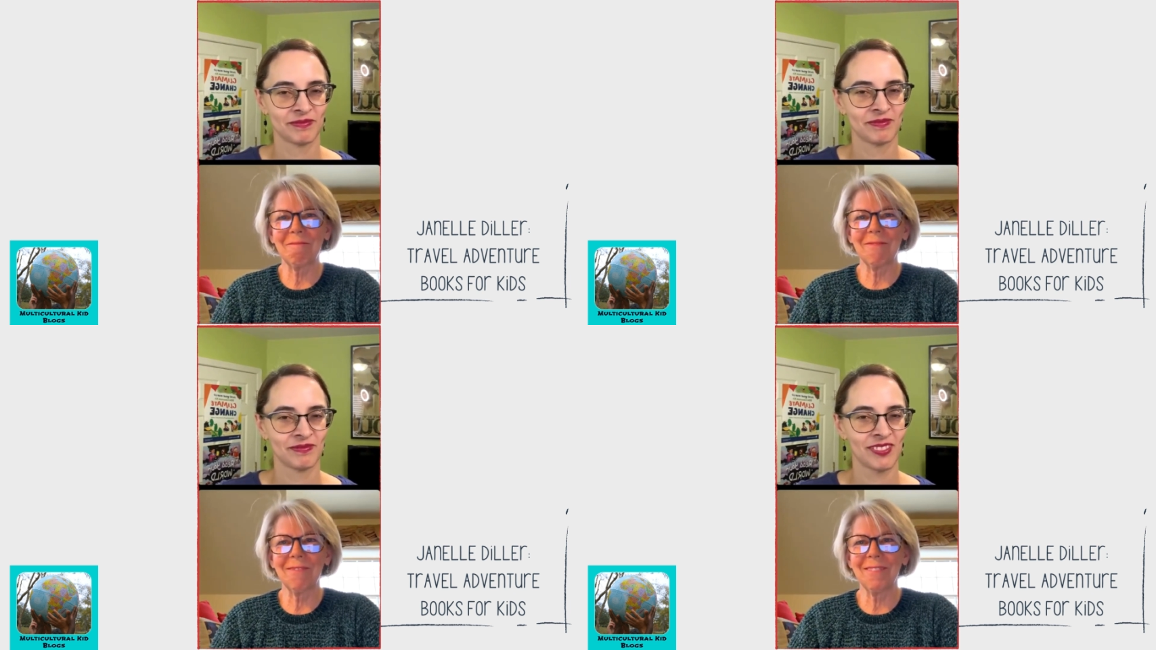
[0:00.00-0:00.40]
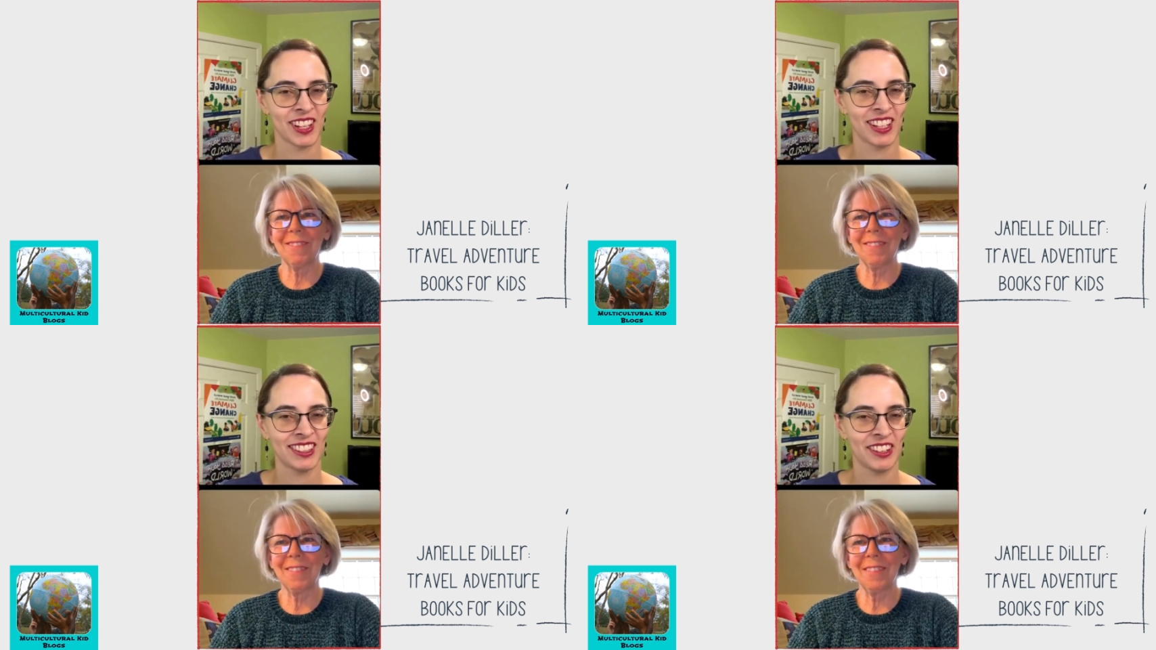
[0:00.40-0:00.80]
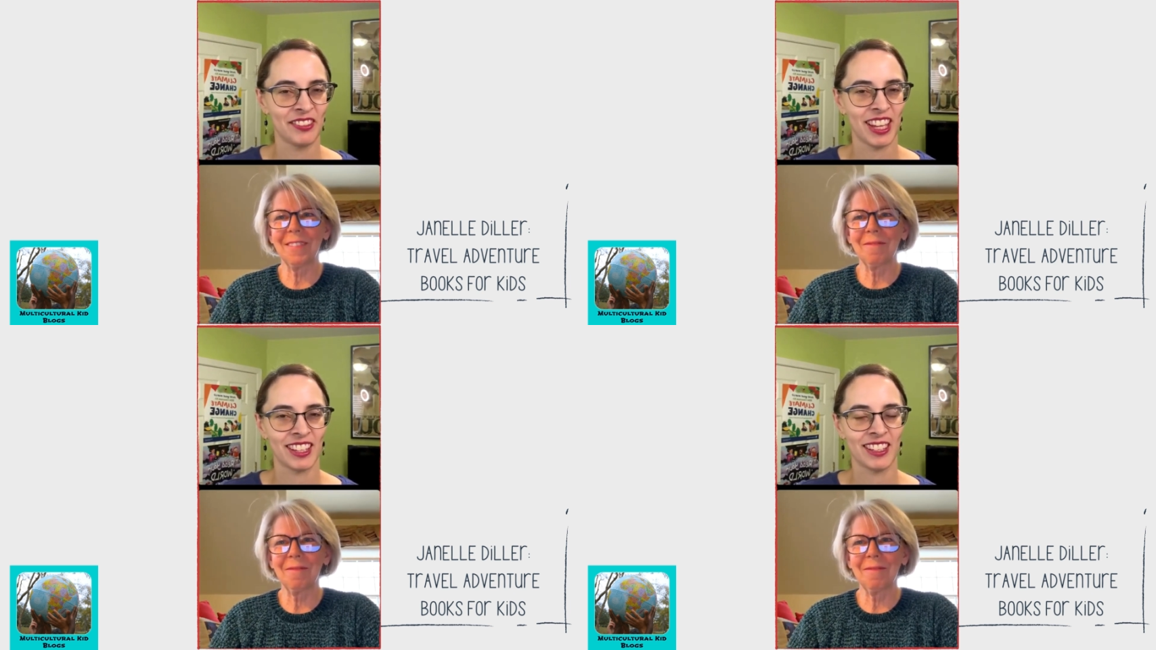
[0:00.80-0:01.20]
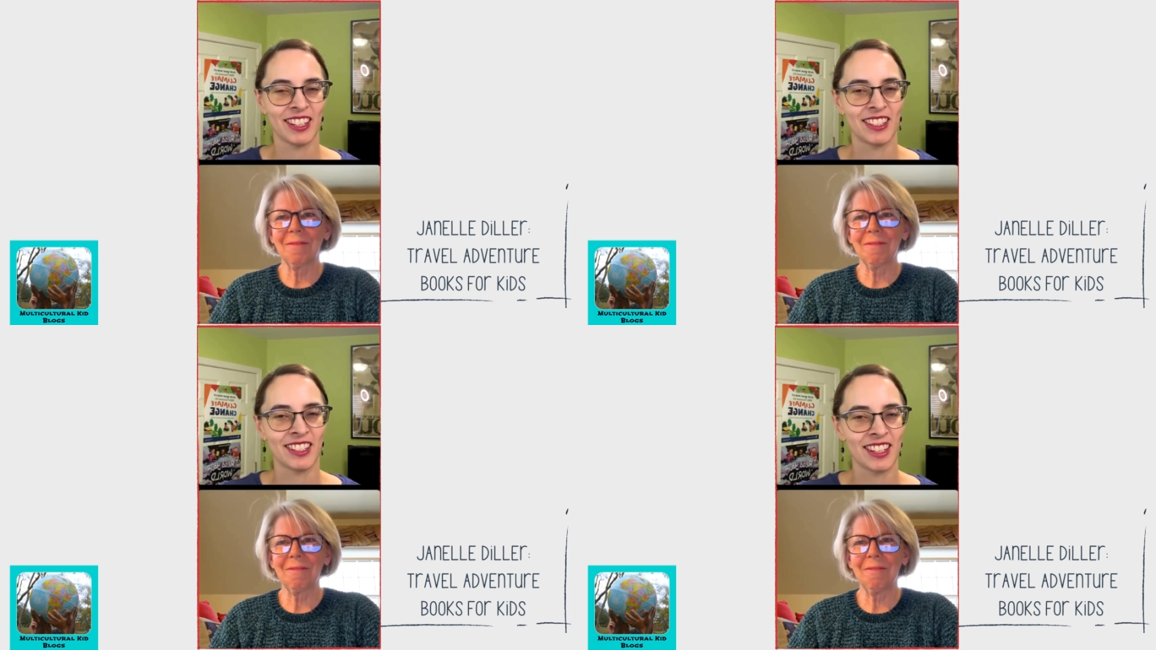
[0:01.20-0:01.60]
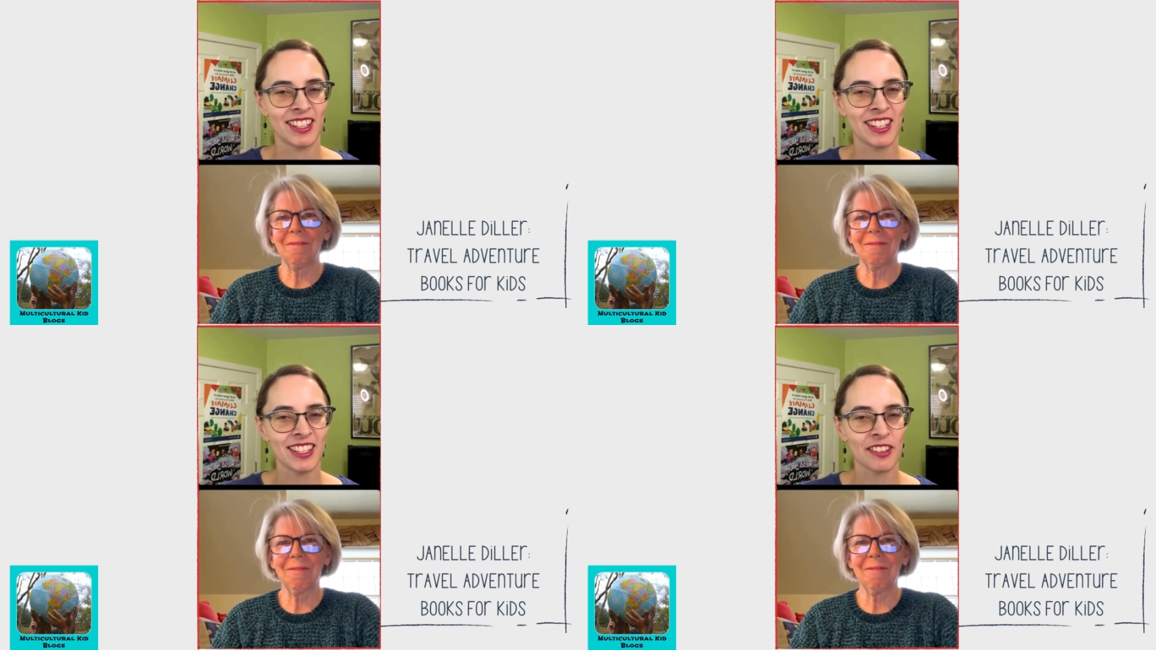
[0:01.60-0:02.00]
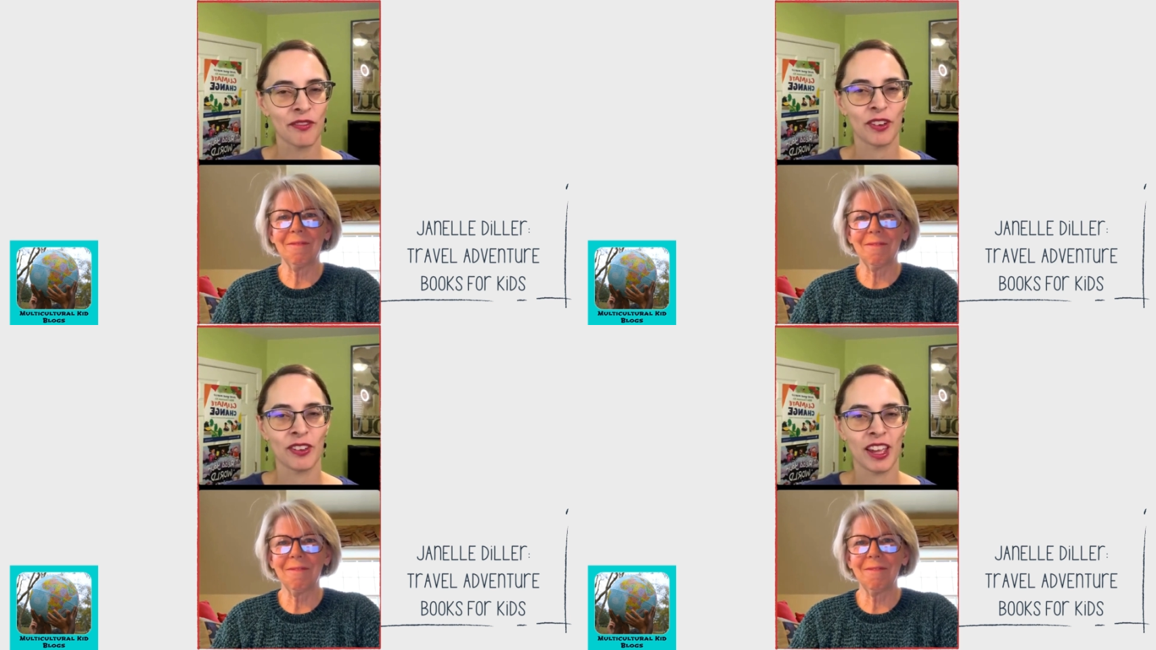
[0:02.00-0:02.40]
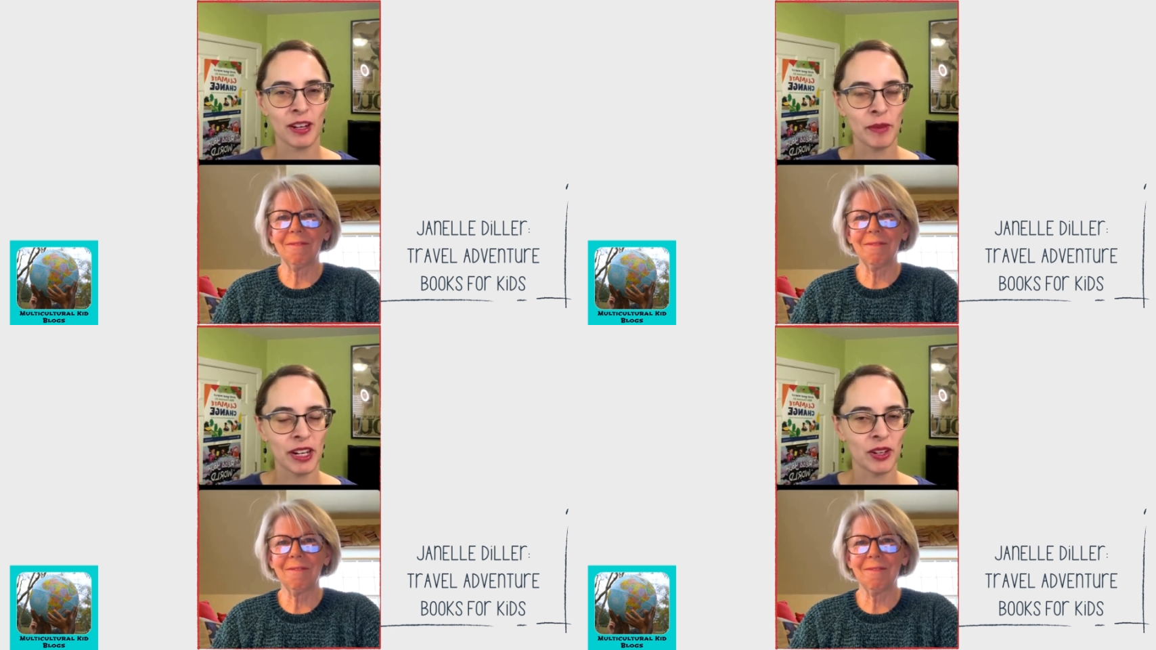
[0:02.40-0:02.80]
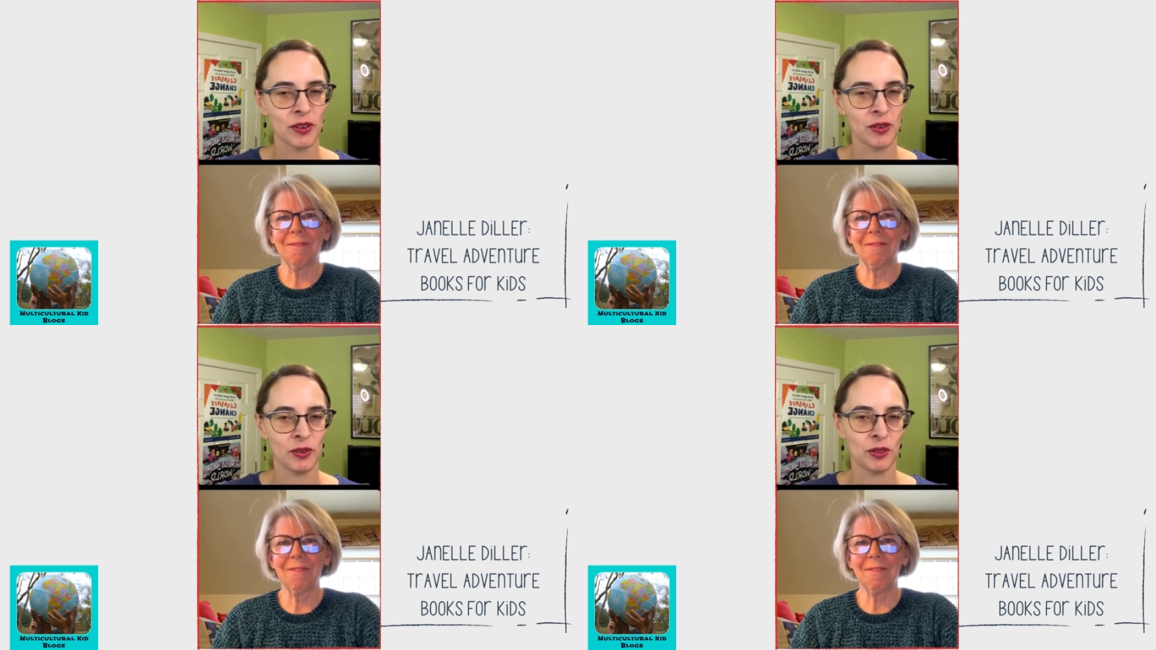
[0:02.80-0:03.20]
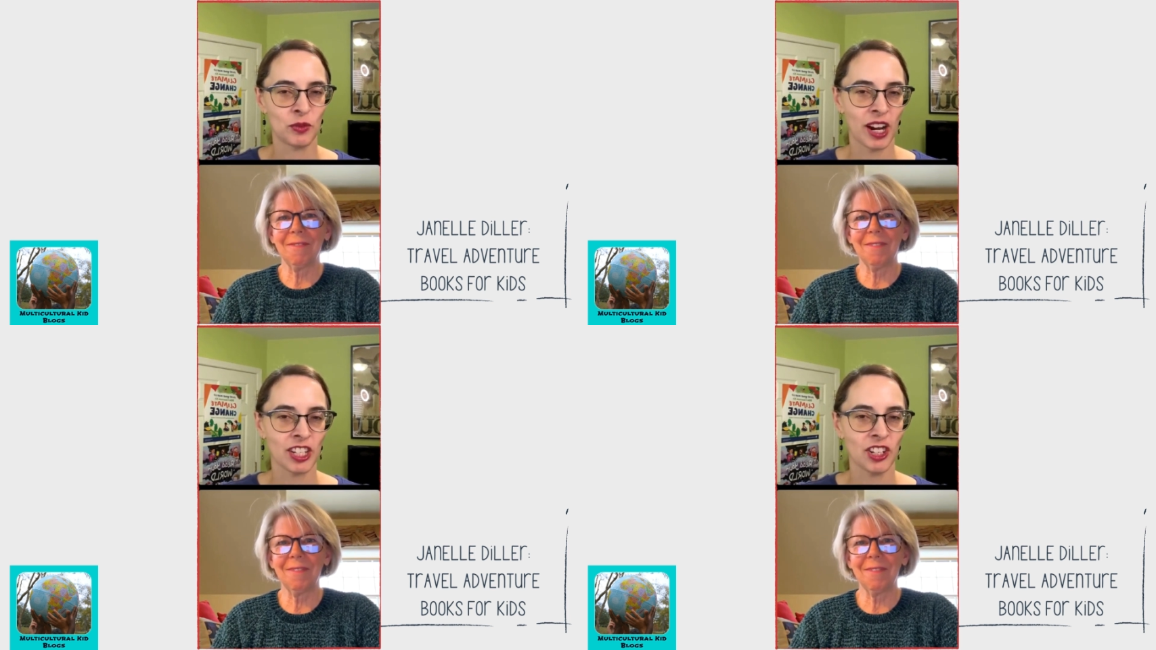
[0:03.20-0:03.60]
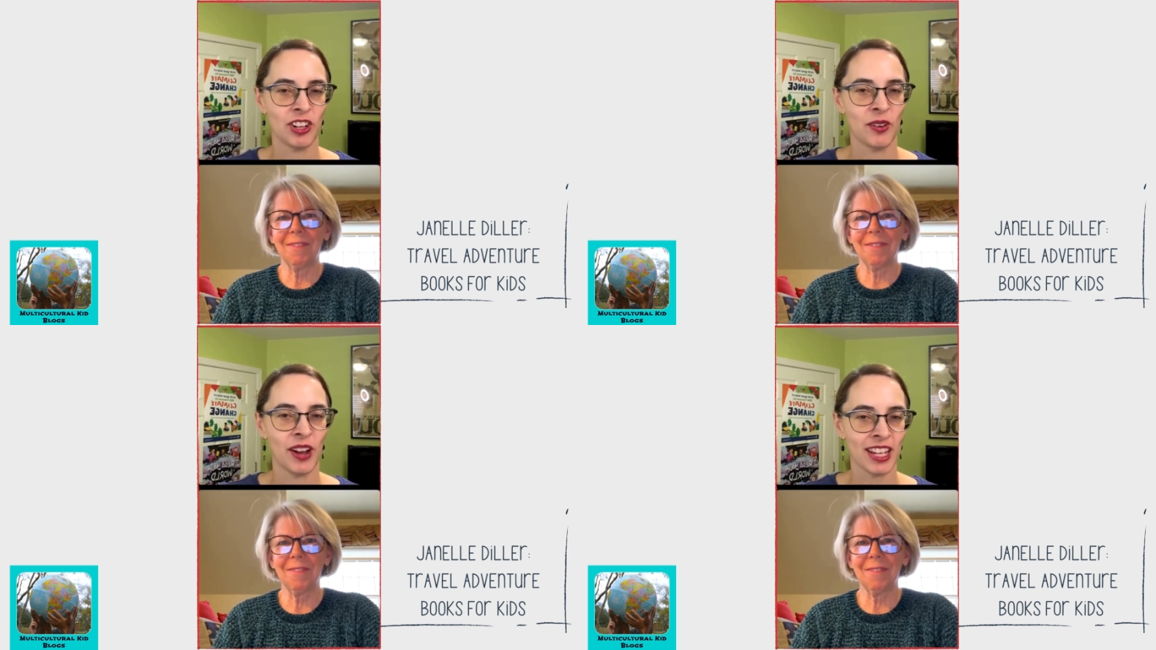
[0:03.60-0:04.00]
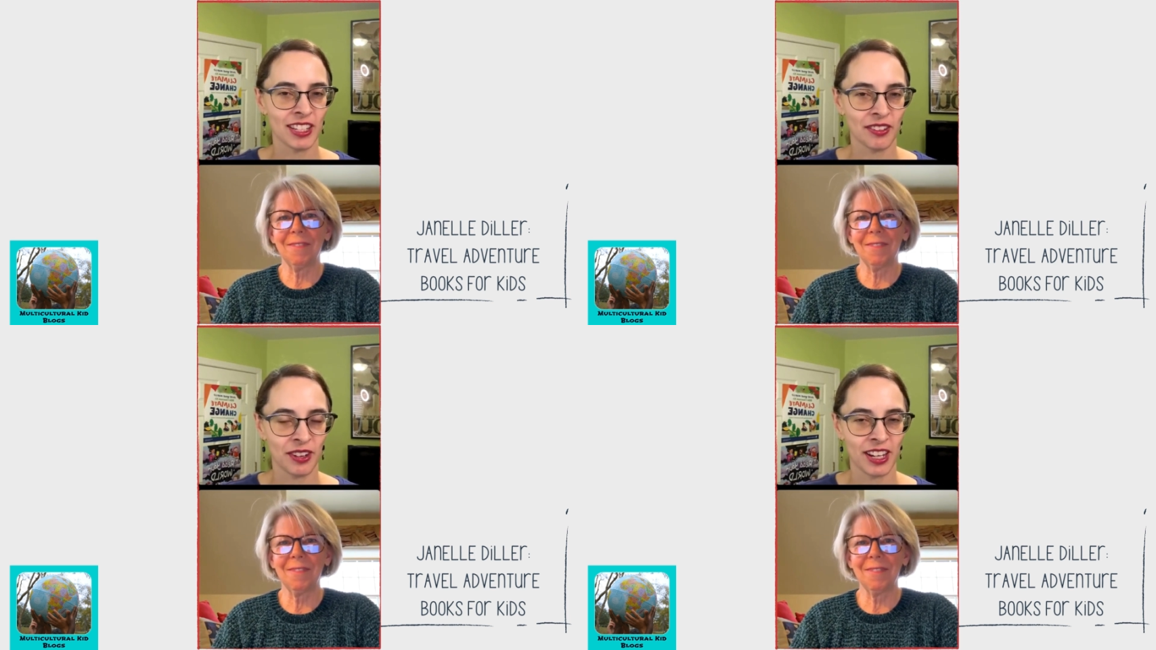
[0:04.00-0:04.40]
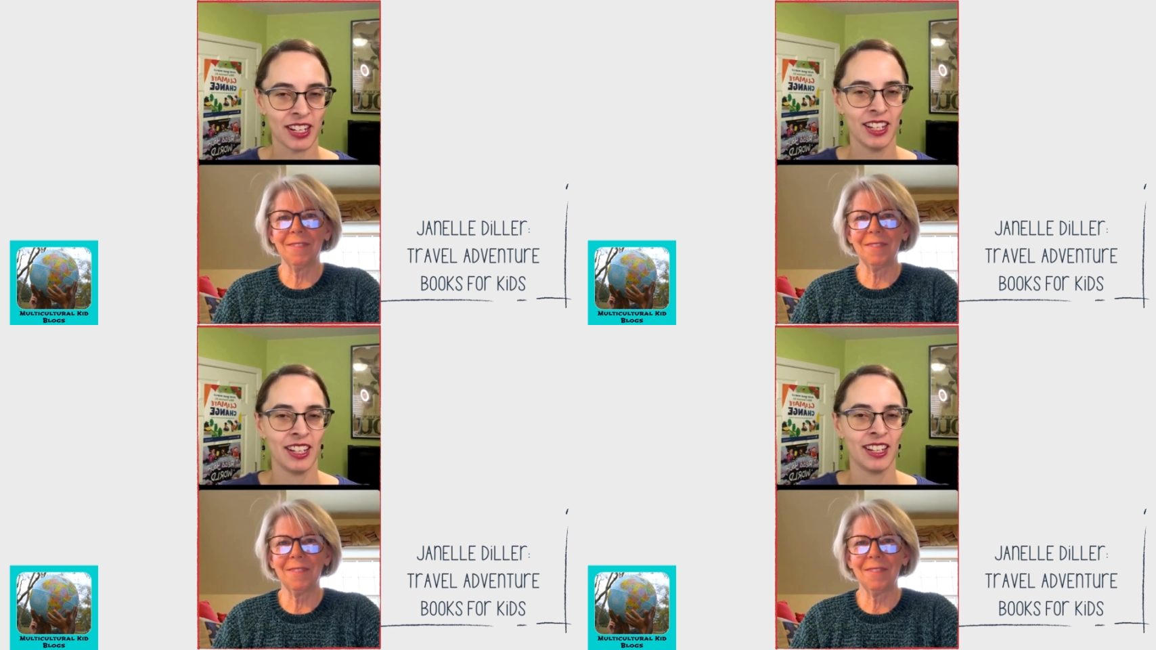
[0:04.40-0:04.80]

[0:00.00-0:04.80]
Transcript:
Speaker 1: I love that. And it's, it is for anybody who, who's watching who hasn't read